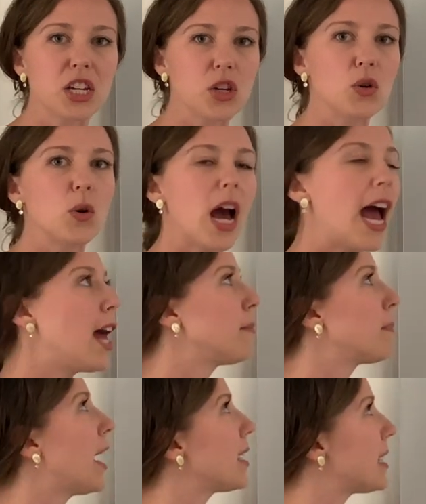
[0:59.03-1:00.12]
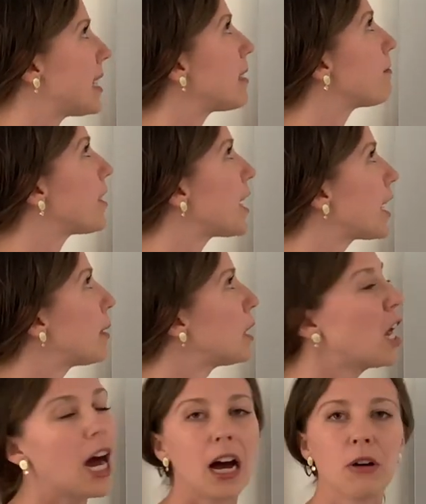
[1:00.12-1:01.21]
u and my dv?
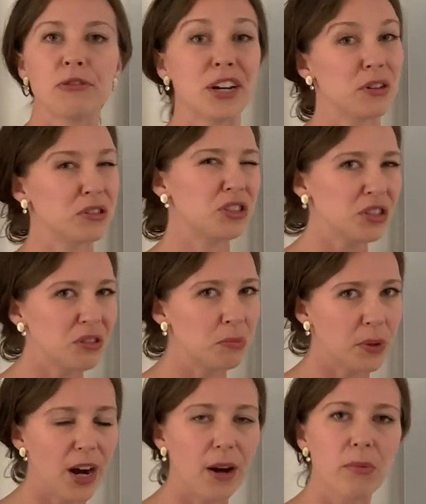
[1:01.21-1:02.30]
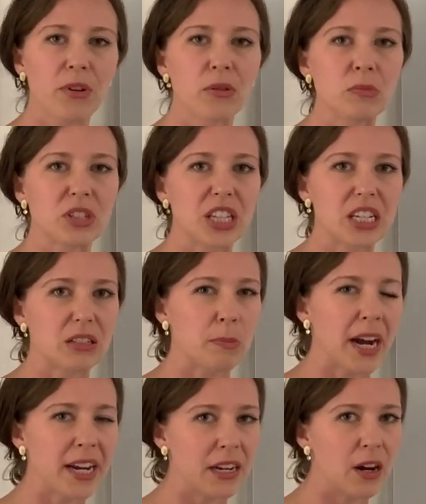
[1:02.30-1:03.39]
Um, now on certain problems, this
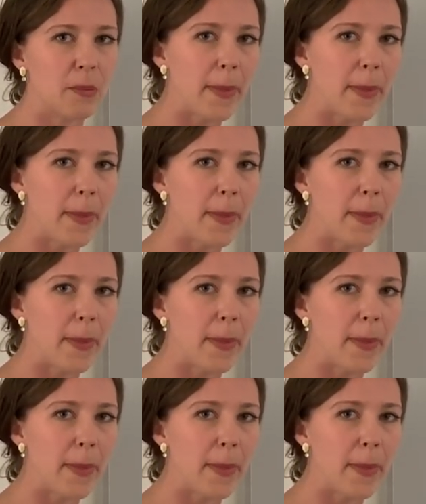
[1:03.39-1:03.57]
might not